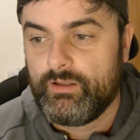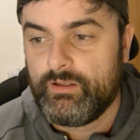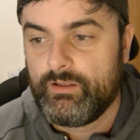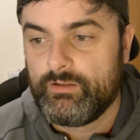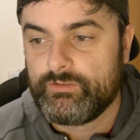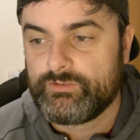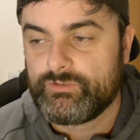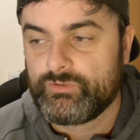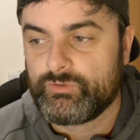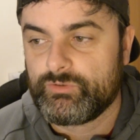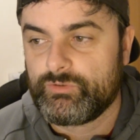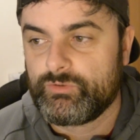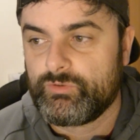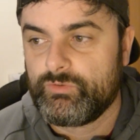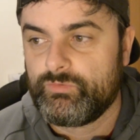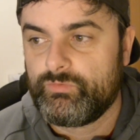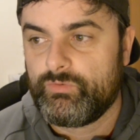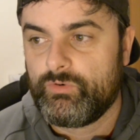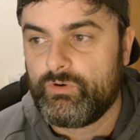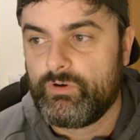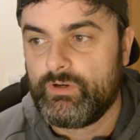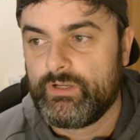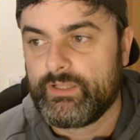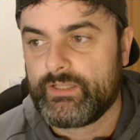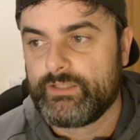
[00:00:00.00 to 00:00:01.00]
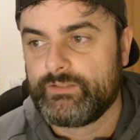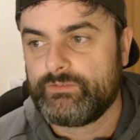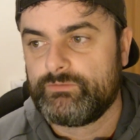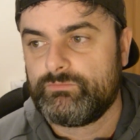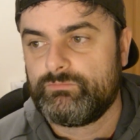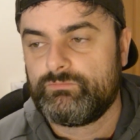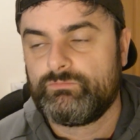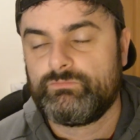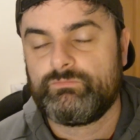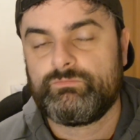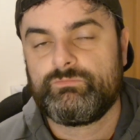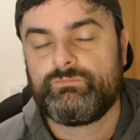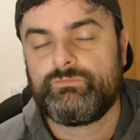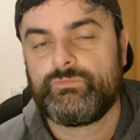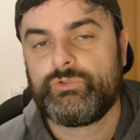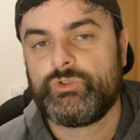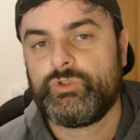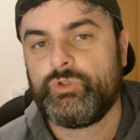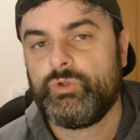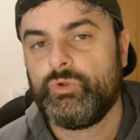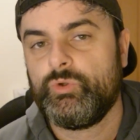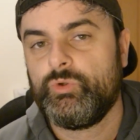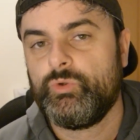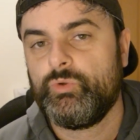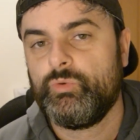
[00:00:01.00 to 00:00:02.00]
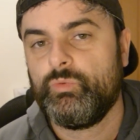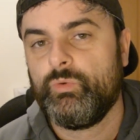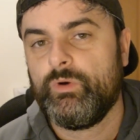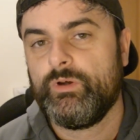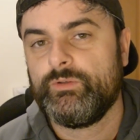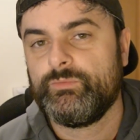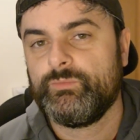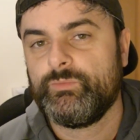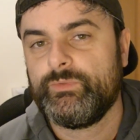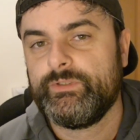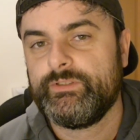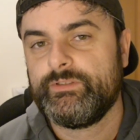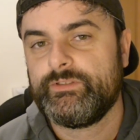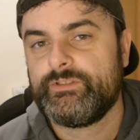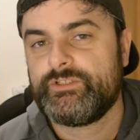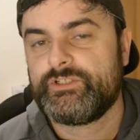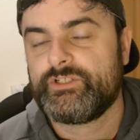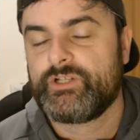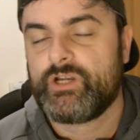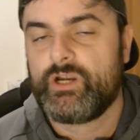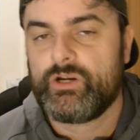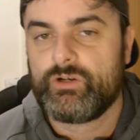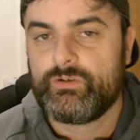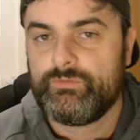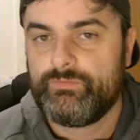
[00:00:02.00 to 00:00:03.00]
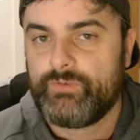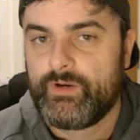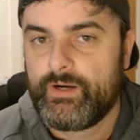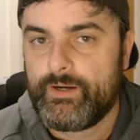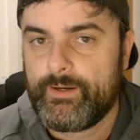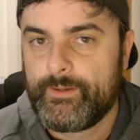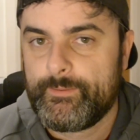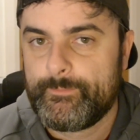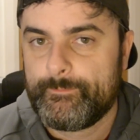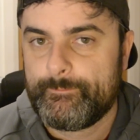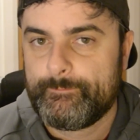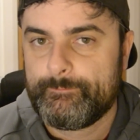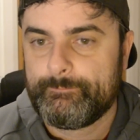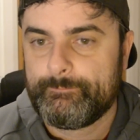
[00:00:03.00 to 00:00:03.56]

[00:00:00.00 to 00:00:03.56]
So I'm going to go for like a 2-1 win to Chicago Fire.